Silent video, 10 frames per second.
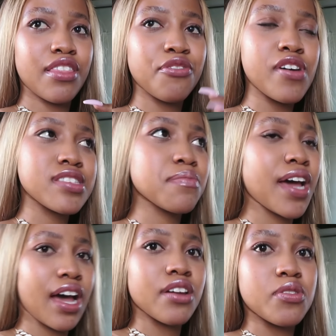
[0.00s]
the first time
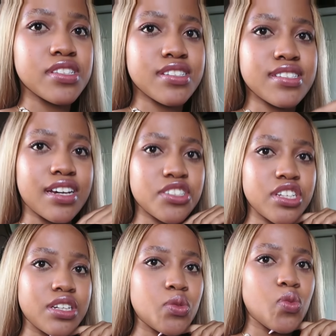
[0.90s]
I had oysters
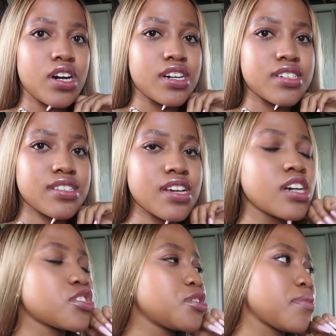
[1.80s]
actually was
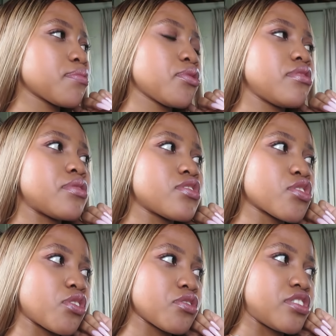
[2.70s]
do you remember when we went
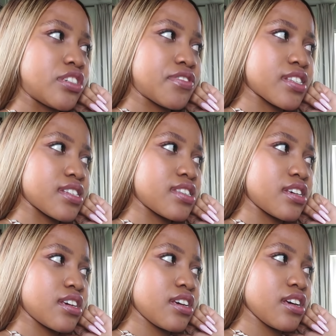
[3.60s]
to Gold Reef
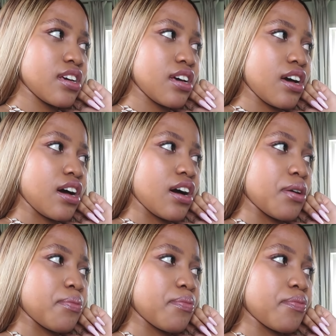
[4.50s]
City?
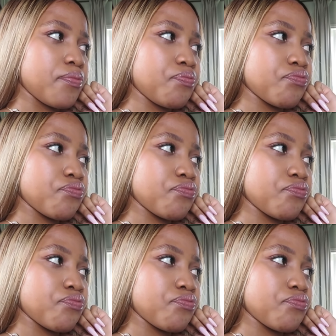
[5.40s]
Um,